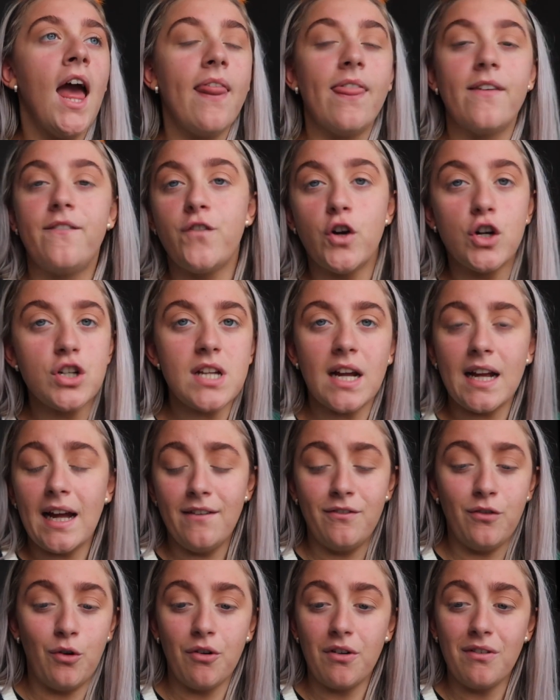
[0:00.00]
the first thing I
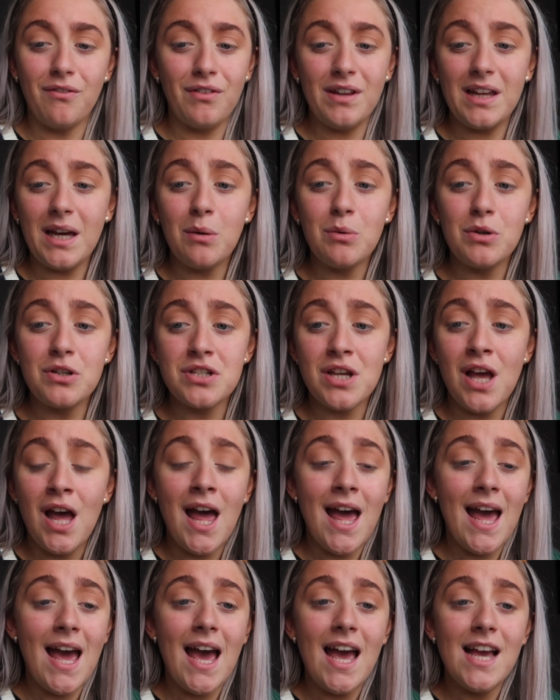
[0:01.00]
thought of, Leah, was
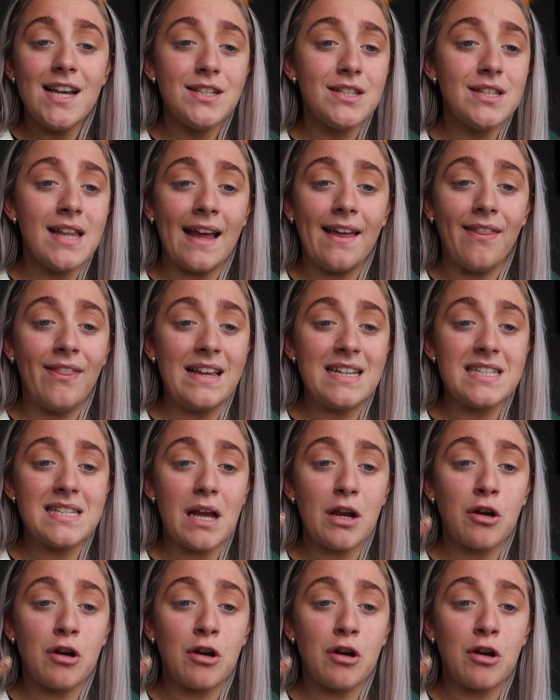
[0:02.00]
like this